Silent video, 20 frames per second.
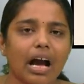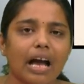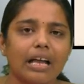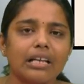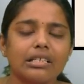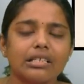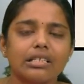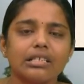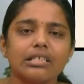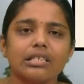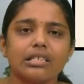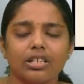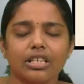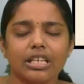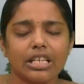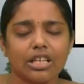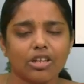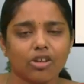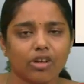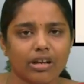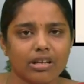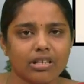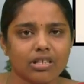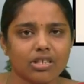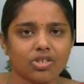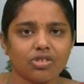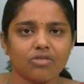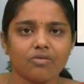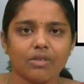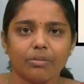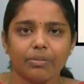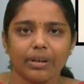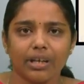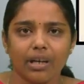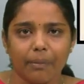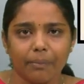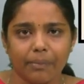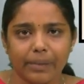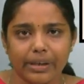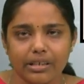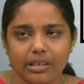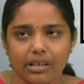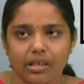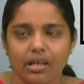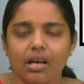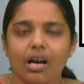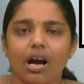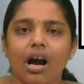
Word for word: until the denuclearization will be completed.